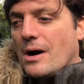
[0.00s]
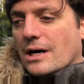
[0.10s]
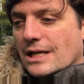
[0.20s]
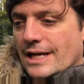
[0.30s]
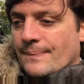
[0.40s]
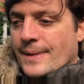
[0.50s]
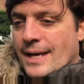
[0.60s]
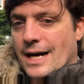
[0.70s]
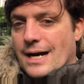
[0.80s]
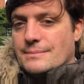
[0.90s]
partly
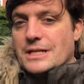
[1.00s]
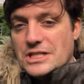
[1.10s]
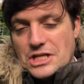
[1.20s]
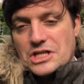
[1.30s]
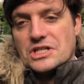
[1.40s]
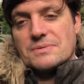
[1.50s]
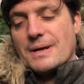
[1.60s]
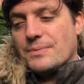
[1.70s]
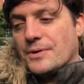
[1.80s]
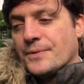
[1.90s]
indigenous
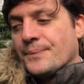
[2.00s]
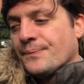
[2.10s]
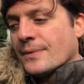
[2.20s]
people.